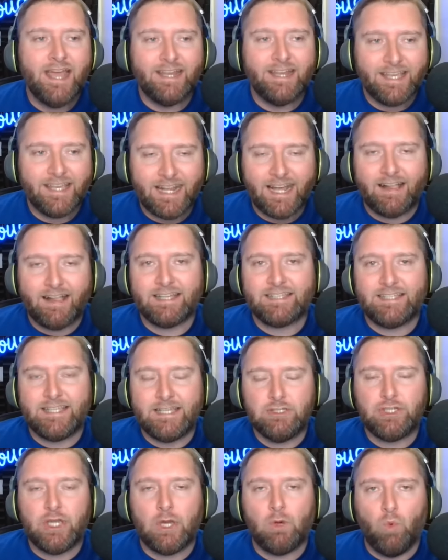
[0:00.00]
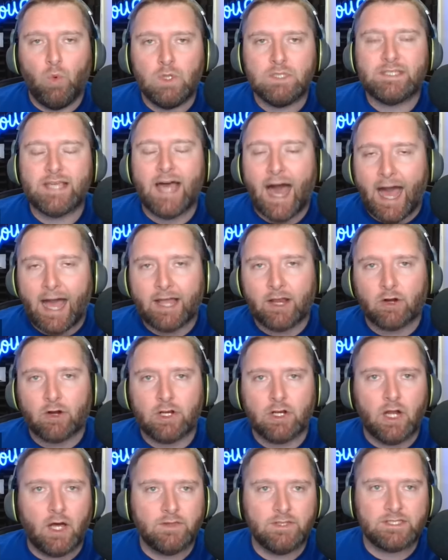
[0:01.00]
to get a guy like TJ Woods hired
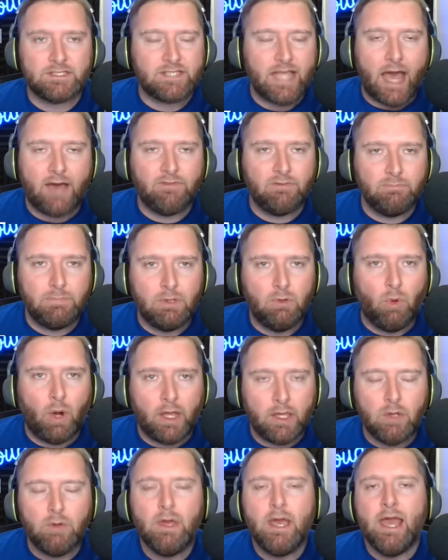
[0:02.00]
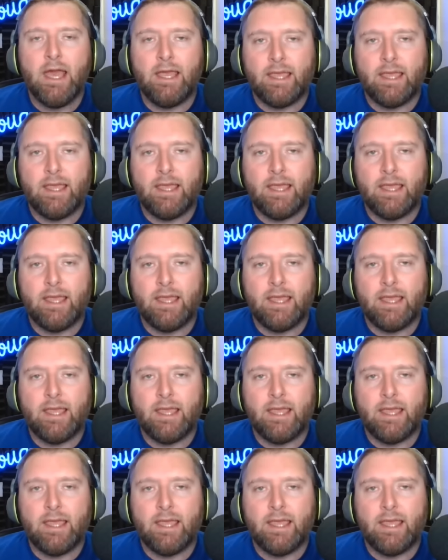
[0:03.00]
and on the staff at BYU?